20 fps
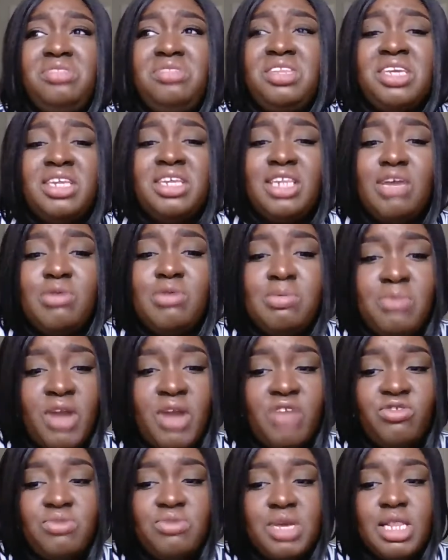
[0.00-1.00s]
And they would pray
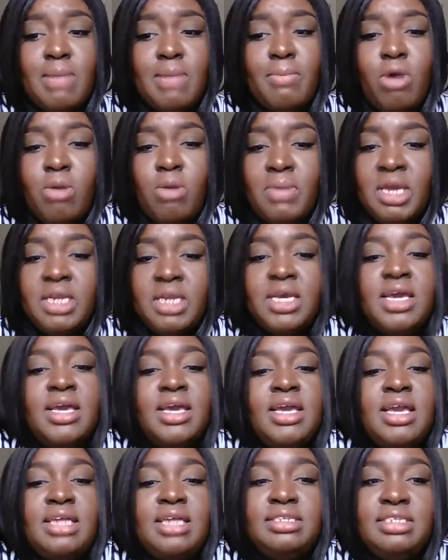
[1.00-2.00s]
for me in the moment
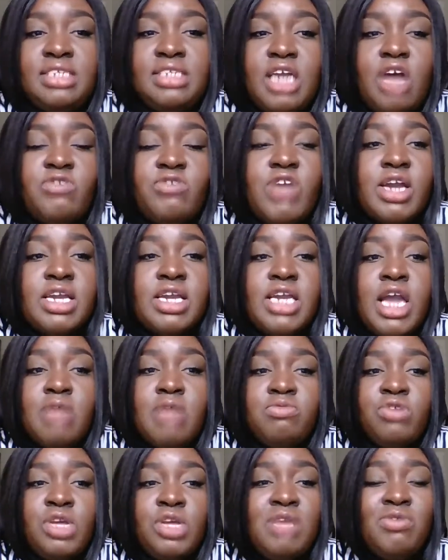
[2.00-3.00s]
and stuff. I
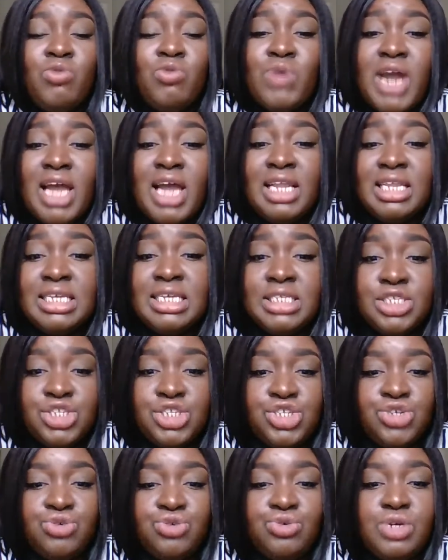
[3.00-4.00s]
kept even what I listened
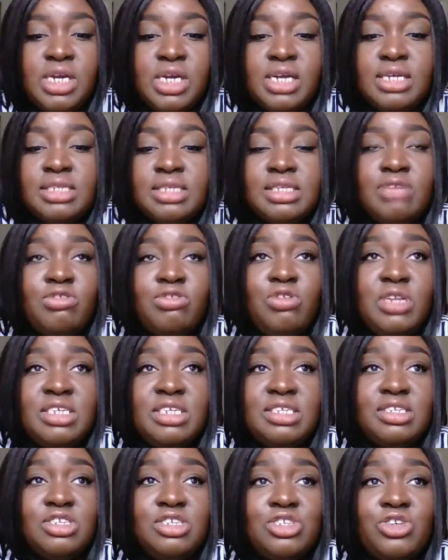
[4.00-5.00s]
to, because if you
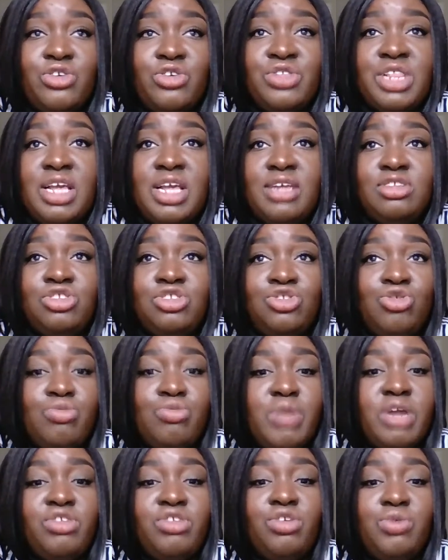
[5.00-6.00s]
listen to certain things too
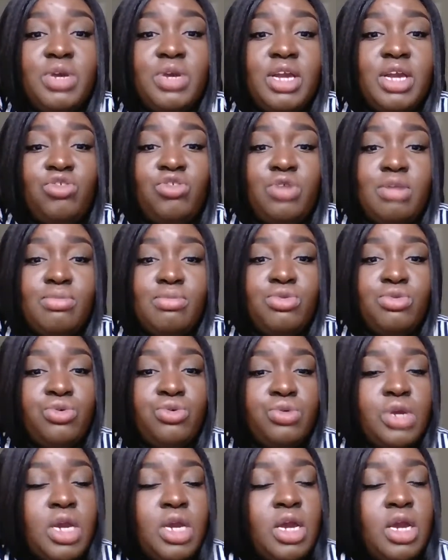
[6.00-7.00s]
much, it will get you in a
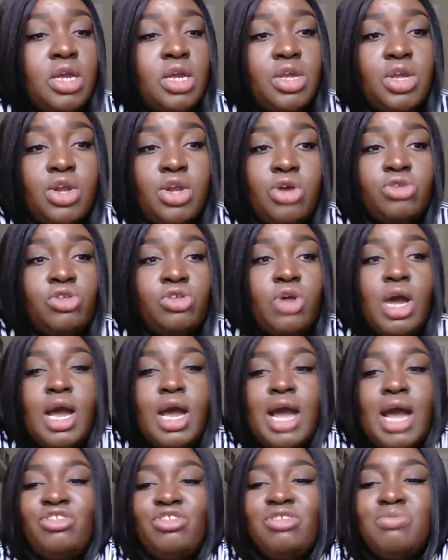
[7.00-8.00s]
mood, you know? So
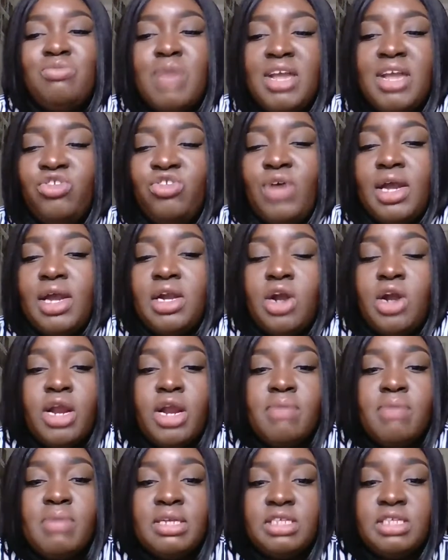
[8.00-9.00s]
I just made sure I
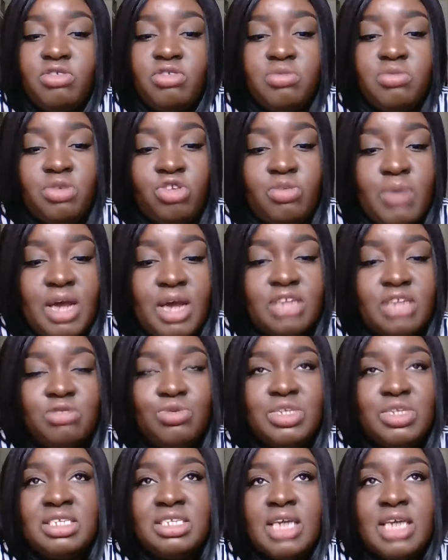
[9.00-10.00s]
guarded myself as much as possible.
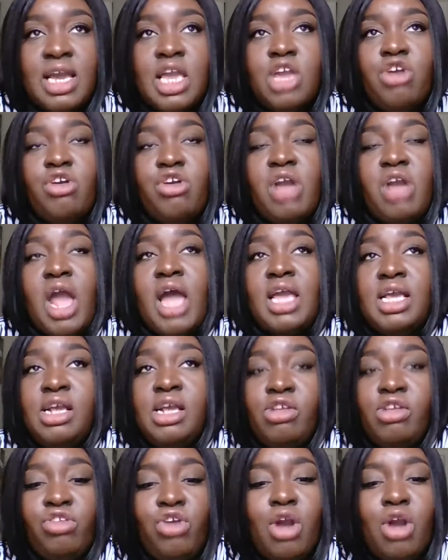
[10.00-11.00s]
The second year it got
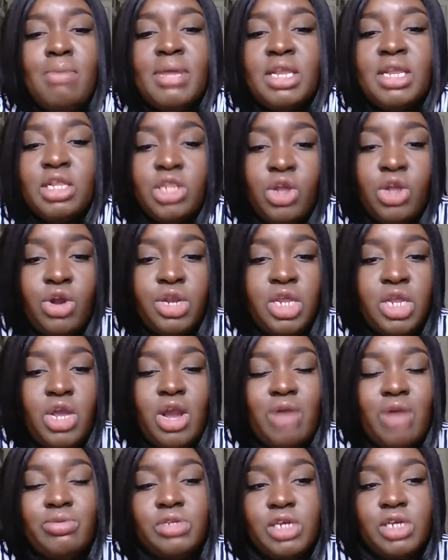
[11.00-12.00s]
easier. And by the third year,
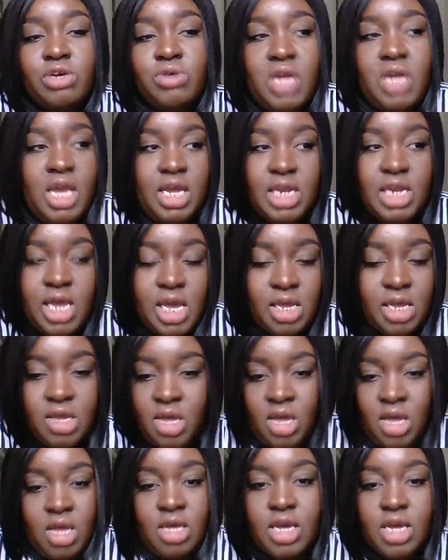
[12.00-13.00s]
I was like, okay, like
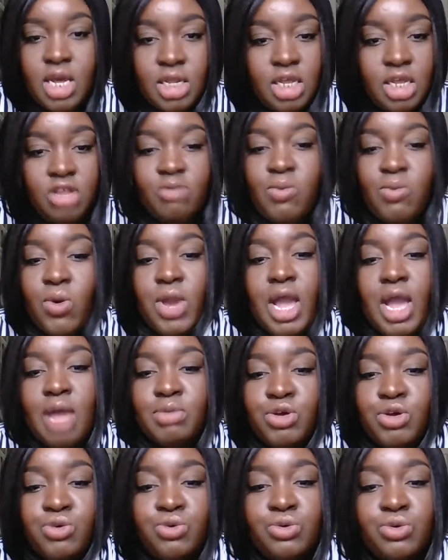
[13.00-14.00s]
at this point I'm
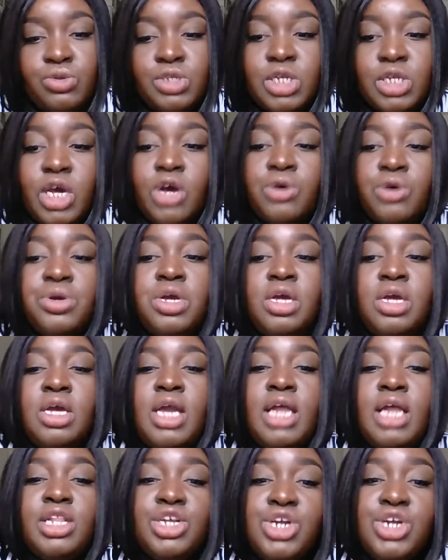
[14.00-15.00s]
cool. So,
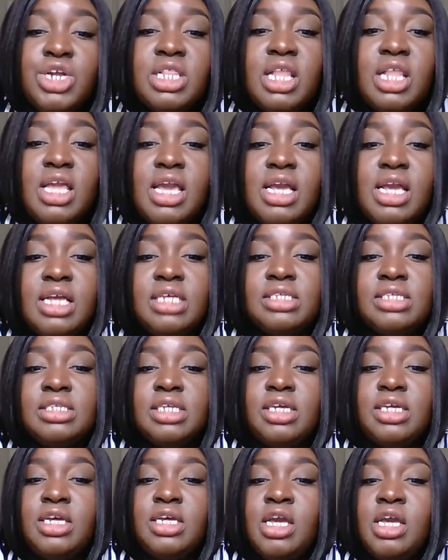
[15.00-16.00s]
and the good thing is
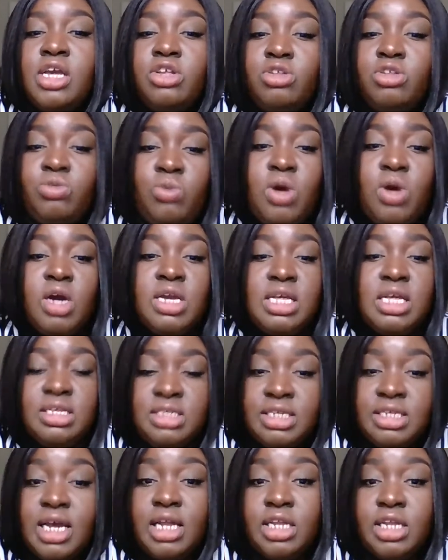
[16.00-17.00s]
his walk is
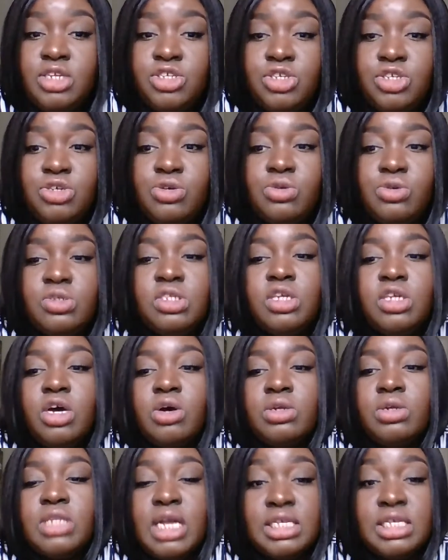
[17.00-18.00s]
solid too.
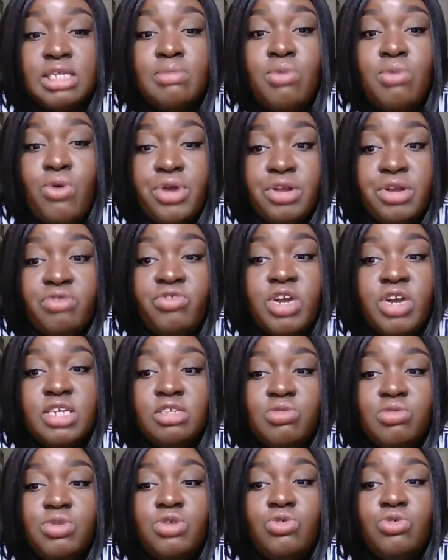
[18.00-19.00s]
So that's important. Find
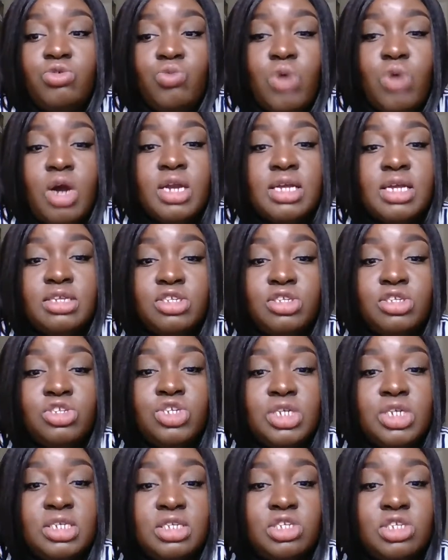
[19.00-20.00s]
someone whose walk is
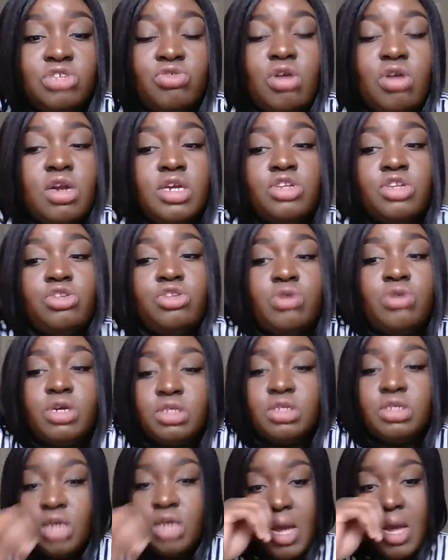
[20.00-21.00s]
just as strong as
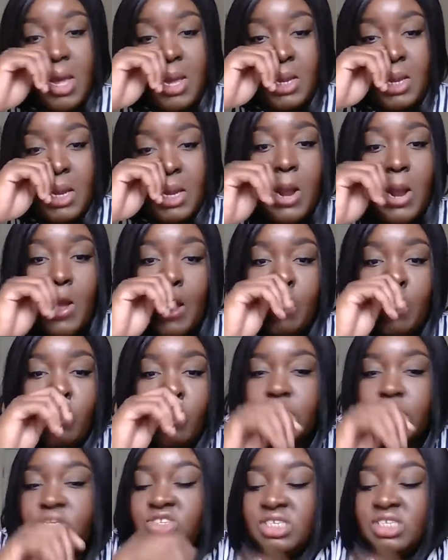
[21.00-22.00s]
yours, you know, and where
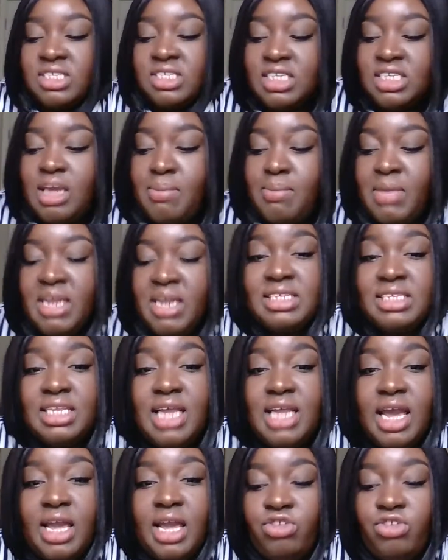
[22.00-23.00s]
they're just as committed to
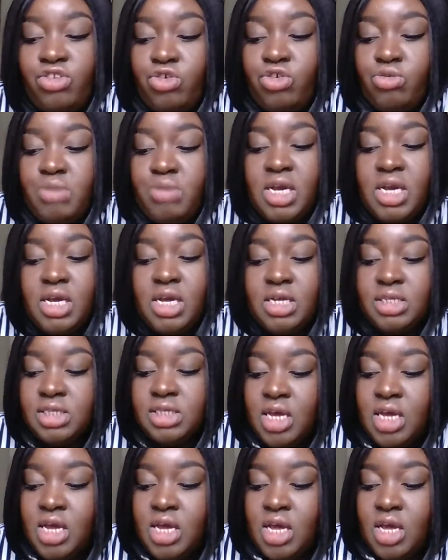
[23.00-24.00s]
that as you, because
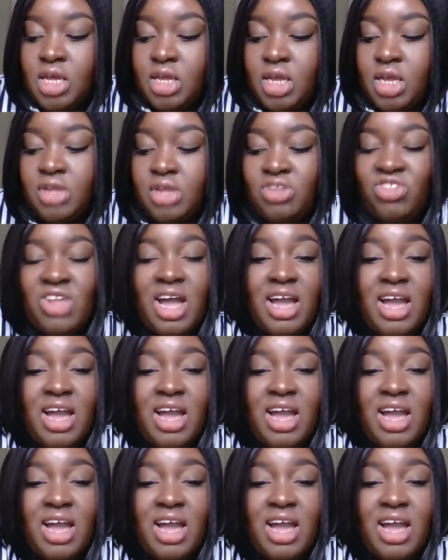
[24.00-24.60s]
it's